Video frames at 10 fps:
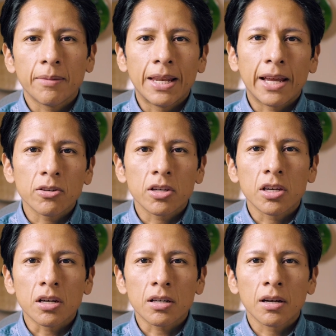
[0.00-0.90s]
Emiliano
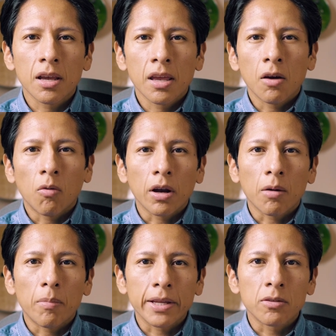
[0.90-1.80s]
here.
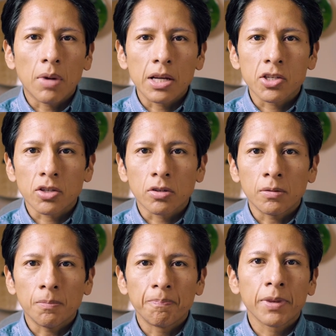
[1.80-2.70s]
Welcome back to my channel.